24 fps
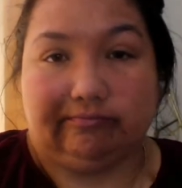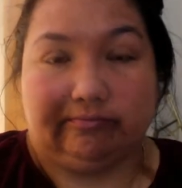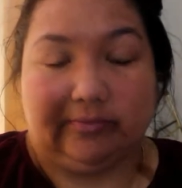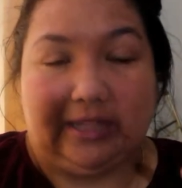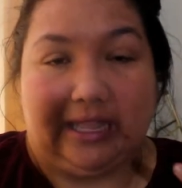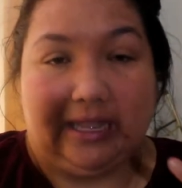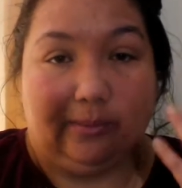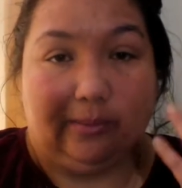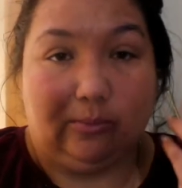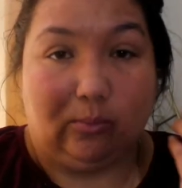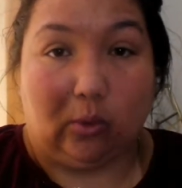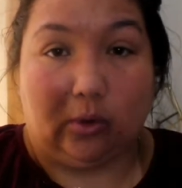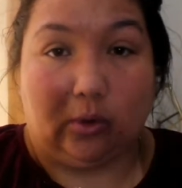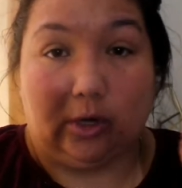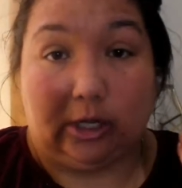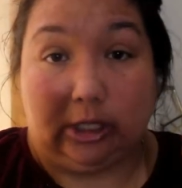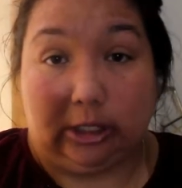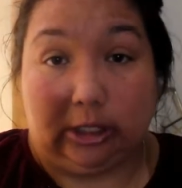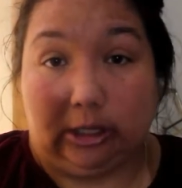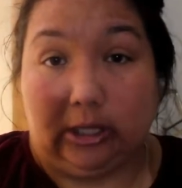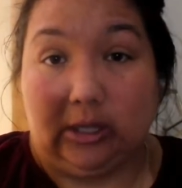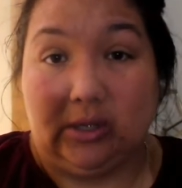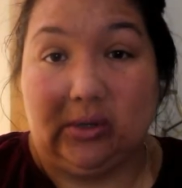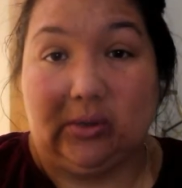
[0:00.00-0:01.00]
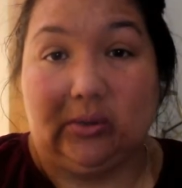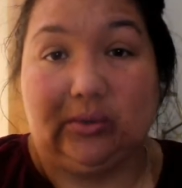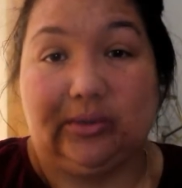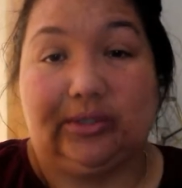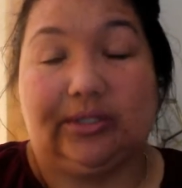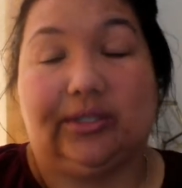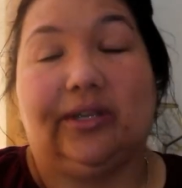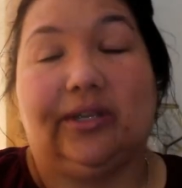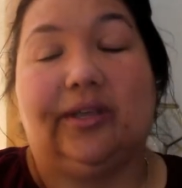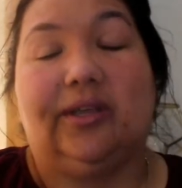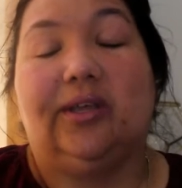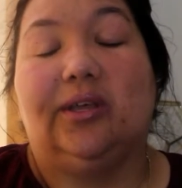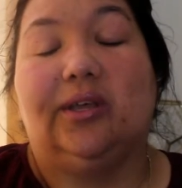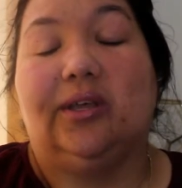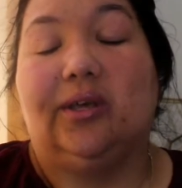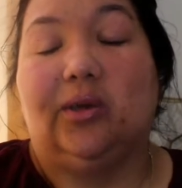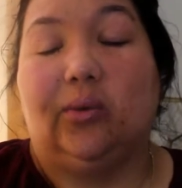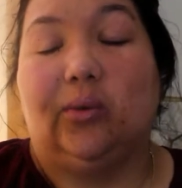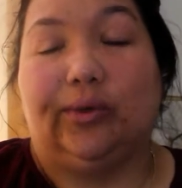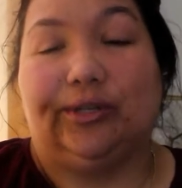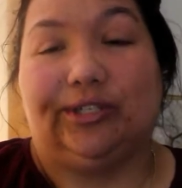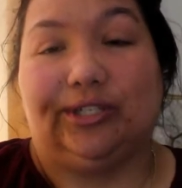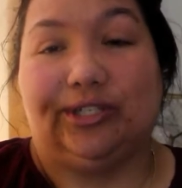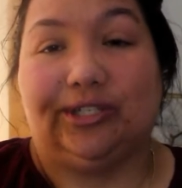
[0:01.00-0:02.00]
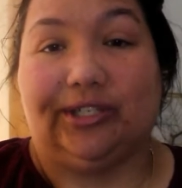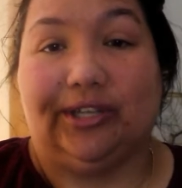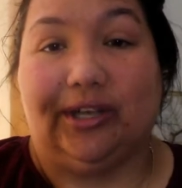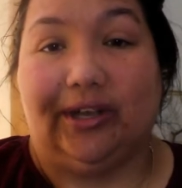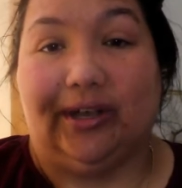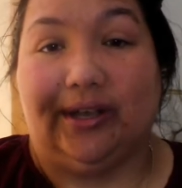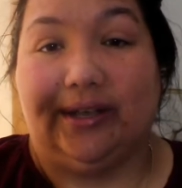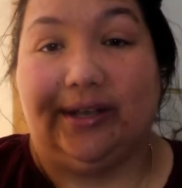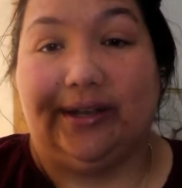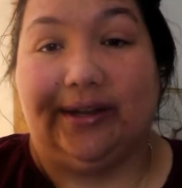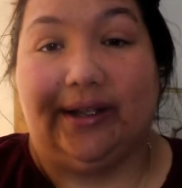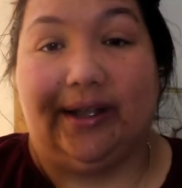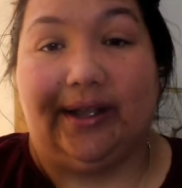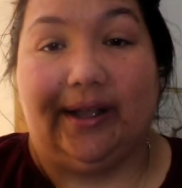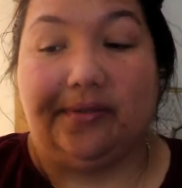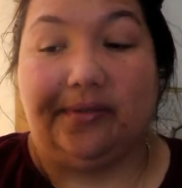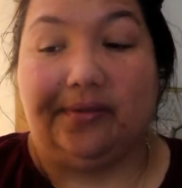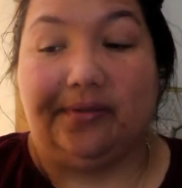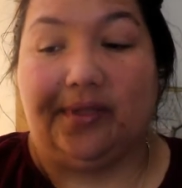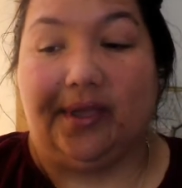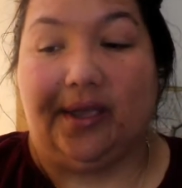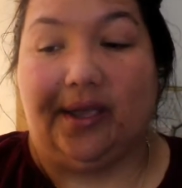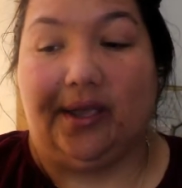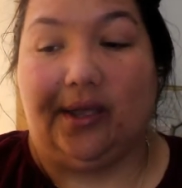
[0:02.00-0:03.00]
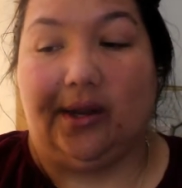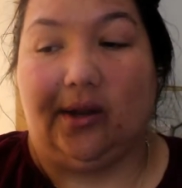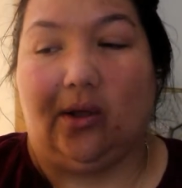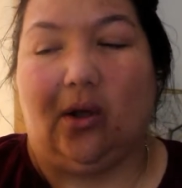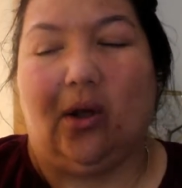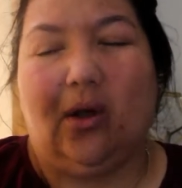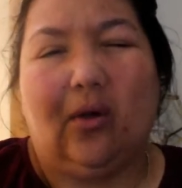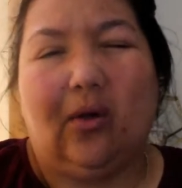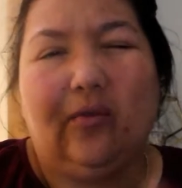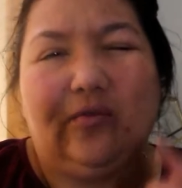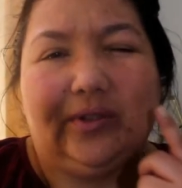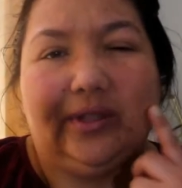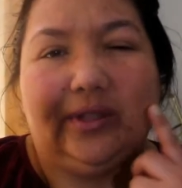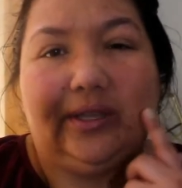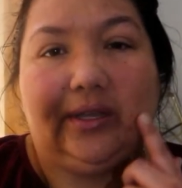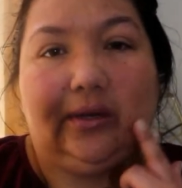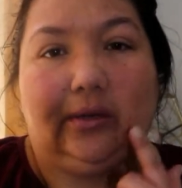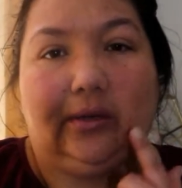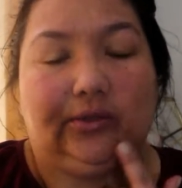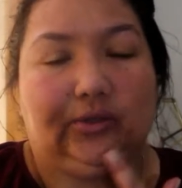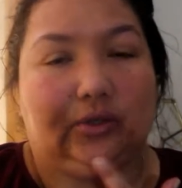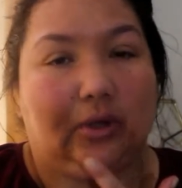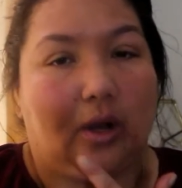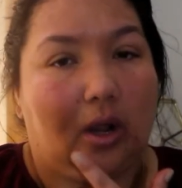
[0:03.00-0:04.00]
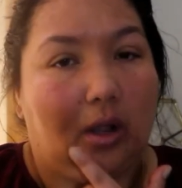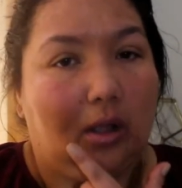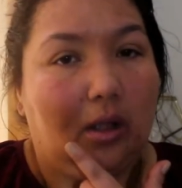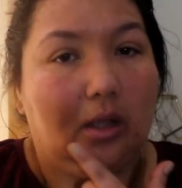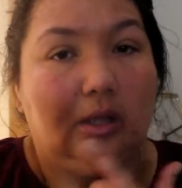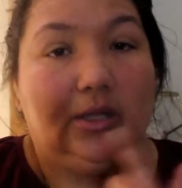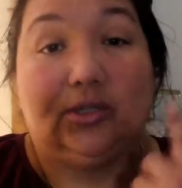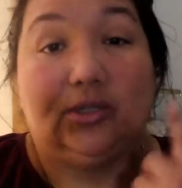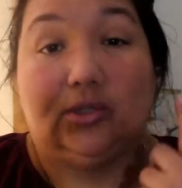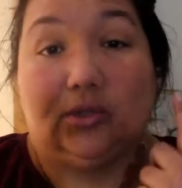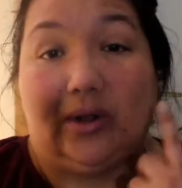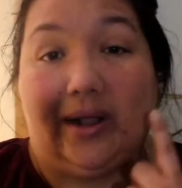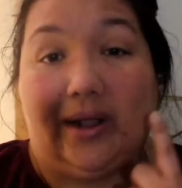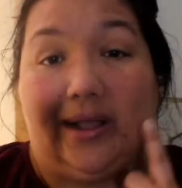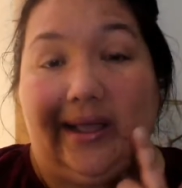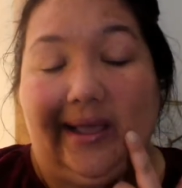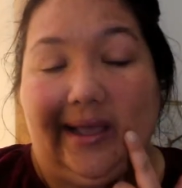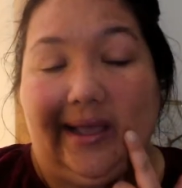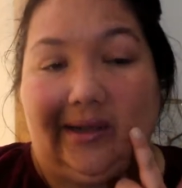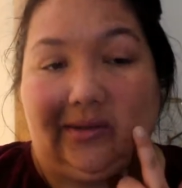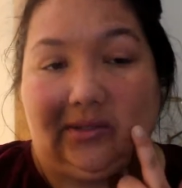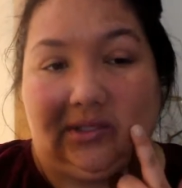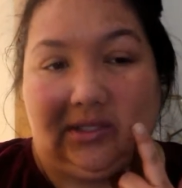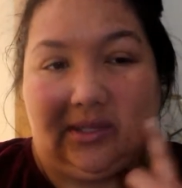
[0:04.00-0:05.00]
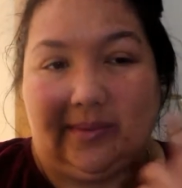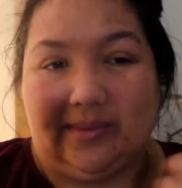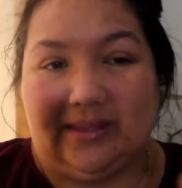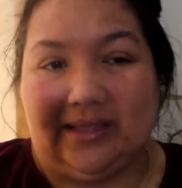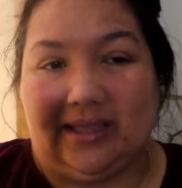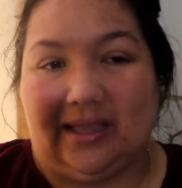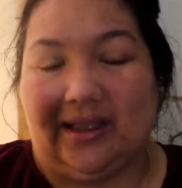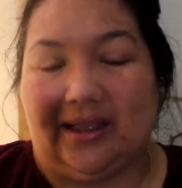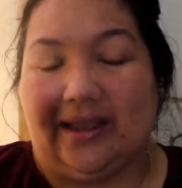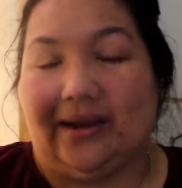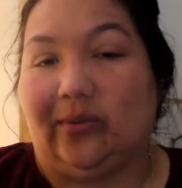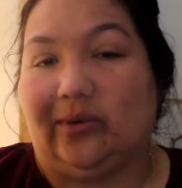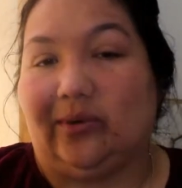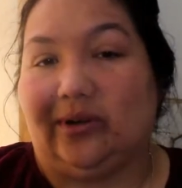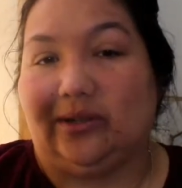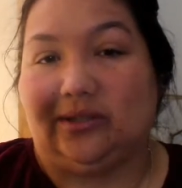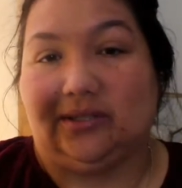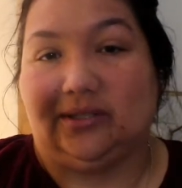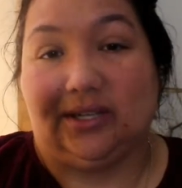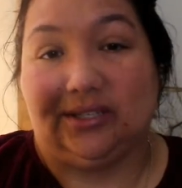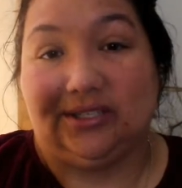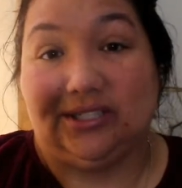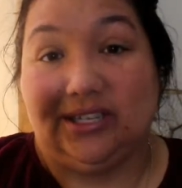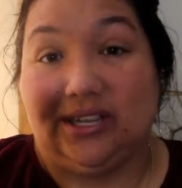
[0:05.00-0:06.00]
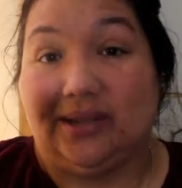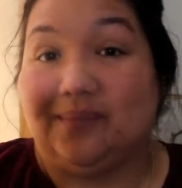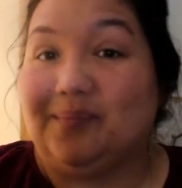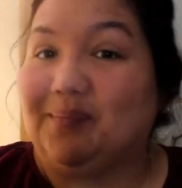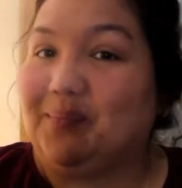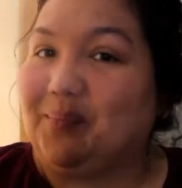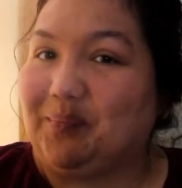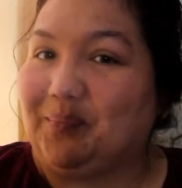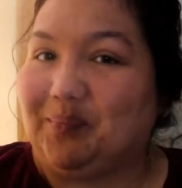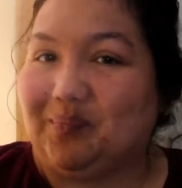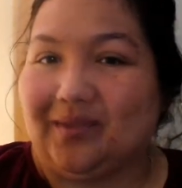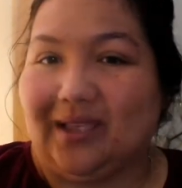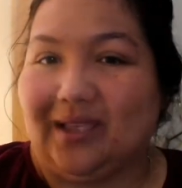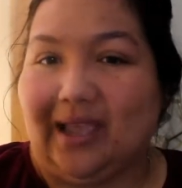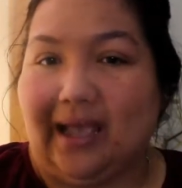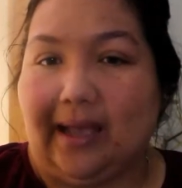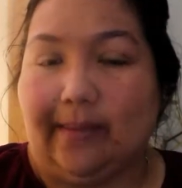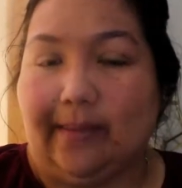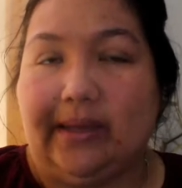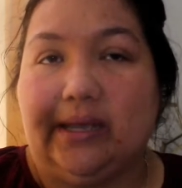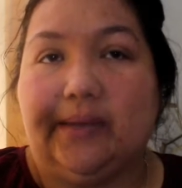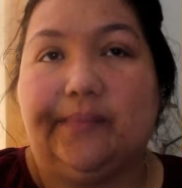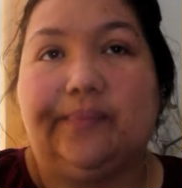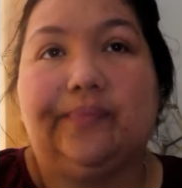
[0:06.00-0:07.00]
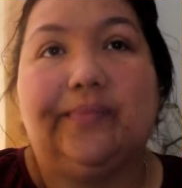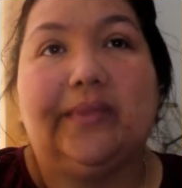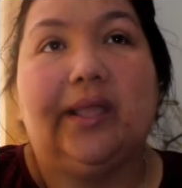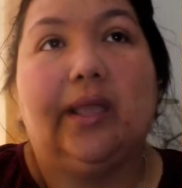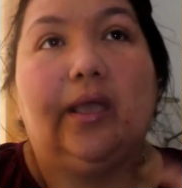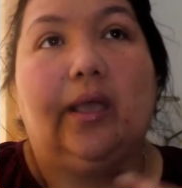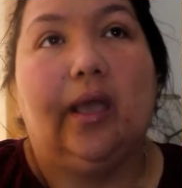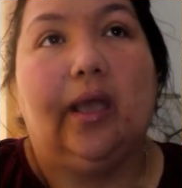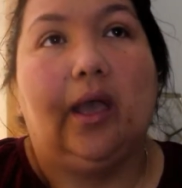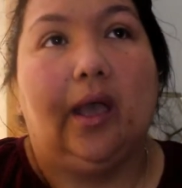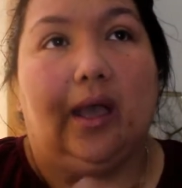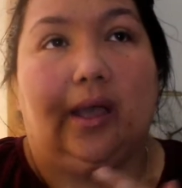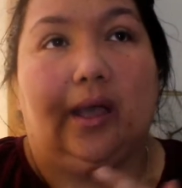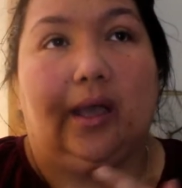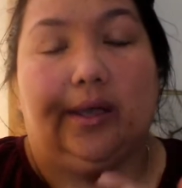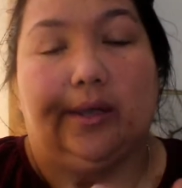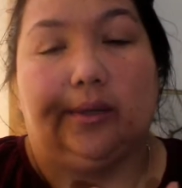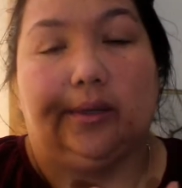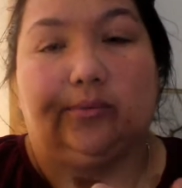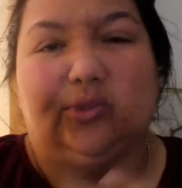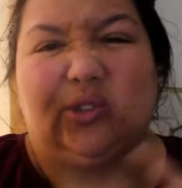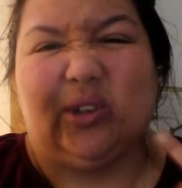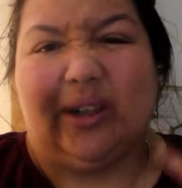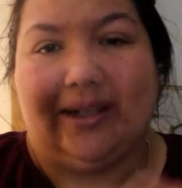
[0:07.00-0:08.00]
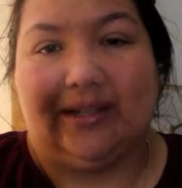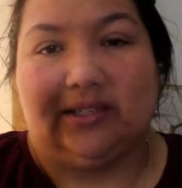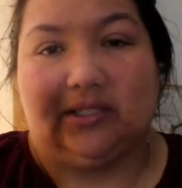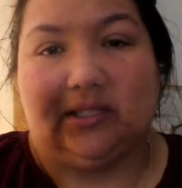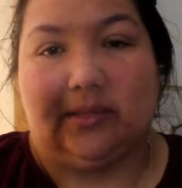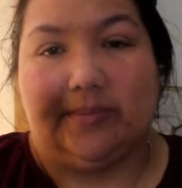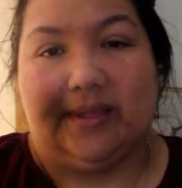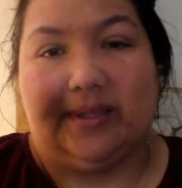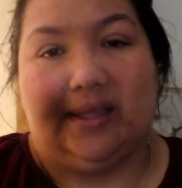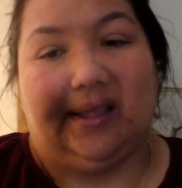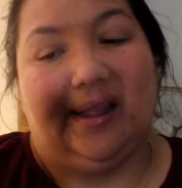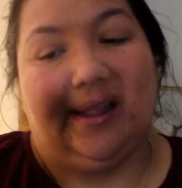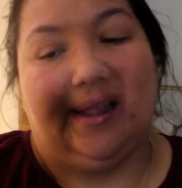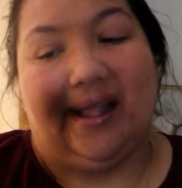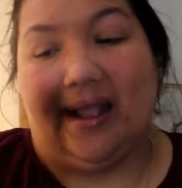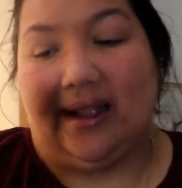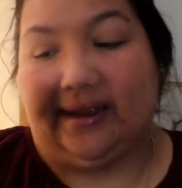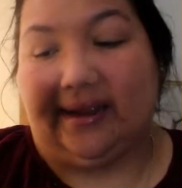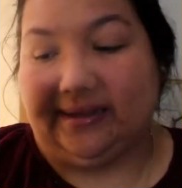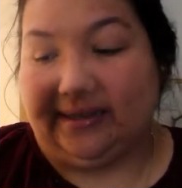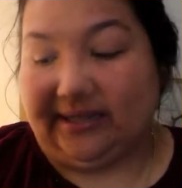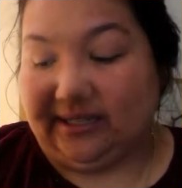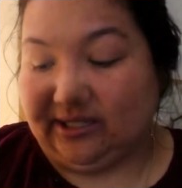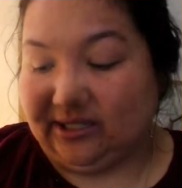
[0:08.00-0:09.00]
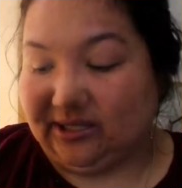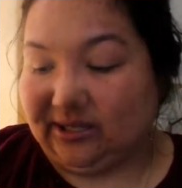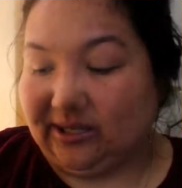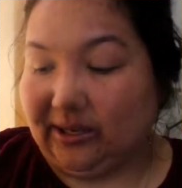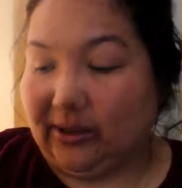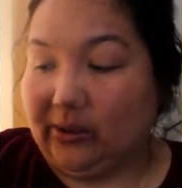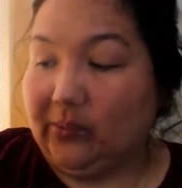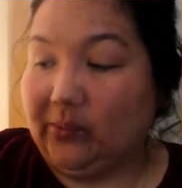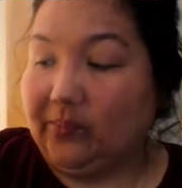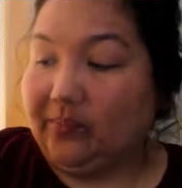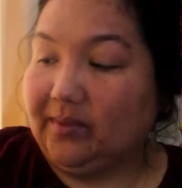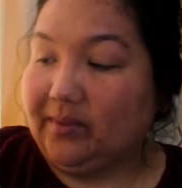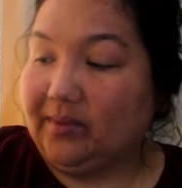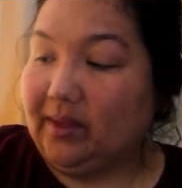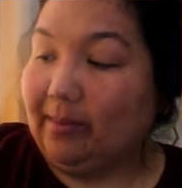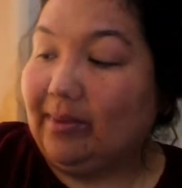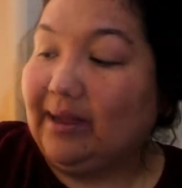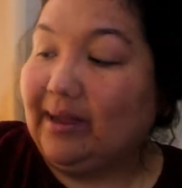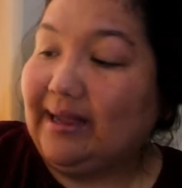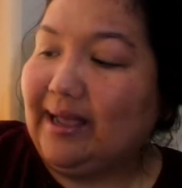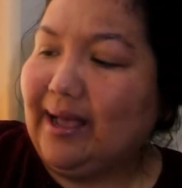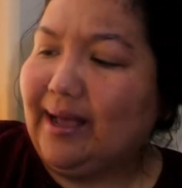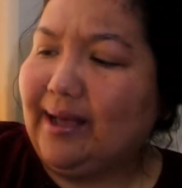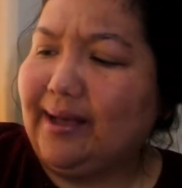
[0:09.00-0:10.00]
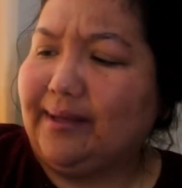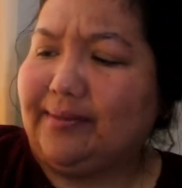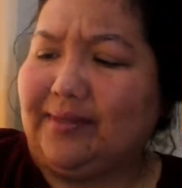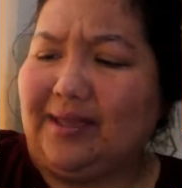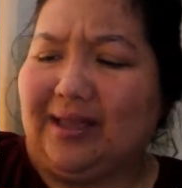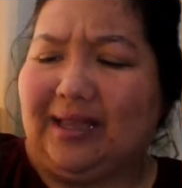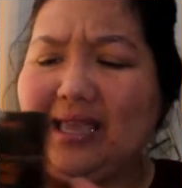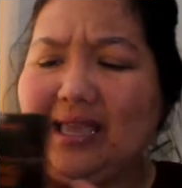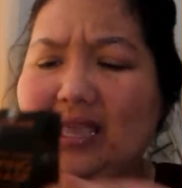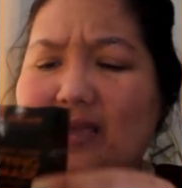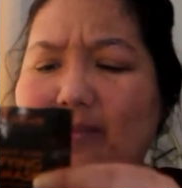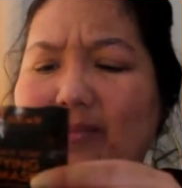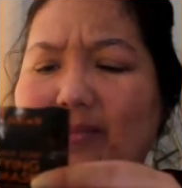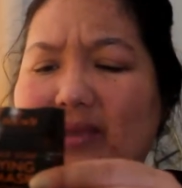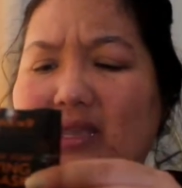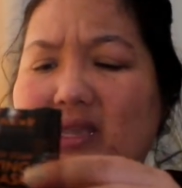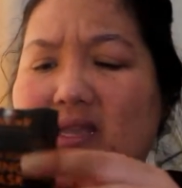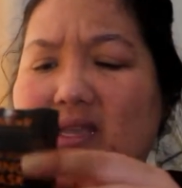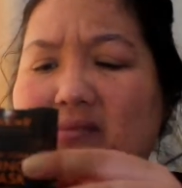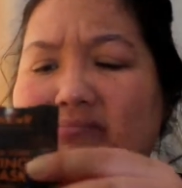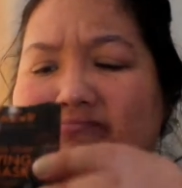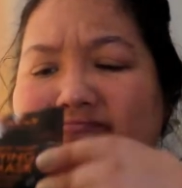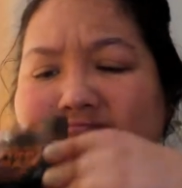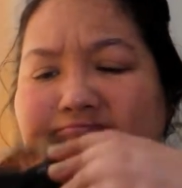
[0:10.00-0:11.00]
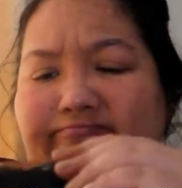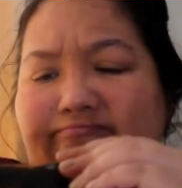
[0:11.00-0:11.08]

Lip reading: like more closed, which is good. And then hopefully it'll dry out some of that. I don't want to touch it, have it dry out some of that acne. So, but yeah, that gave me,